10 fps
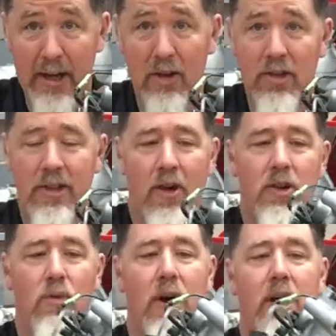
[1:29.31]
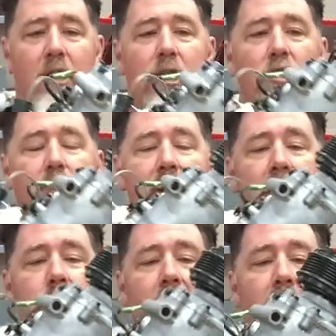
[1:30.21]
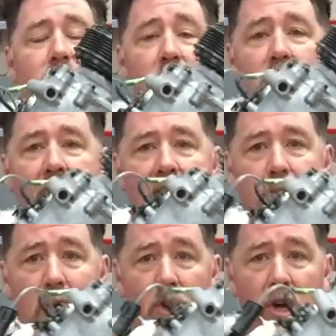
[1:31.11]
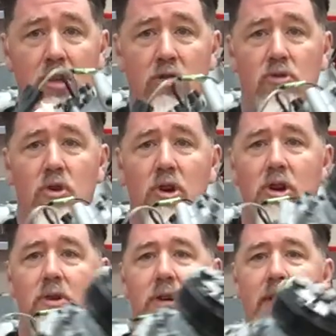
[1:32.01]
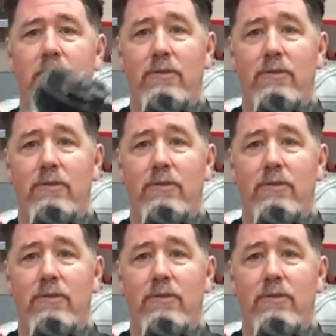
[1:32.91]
and I'll tell you why in a little bit, but if you do take it apart and look at the scroll,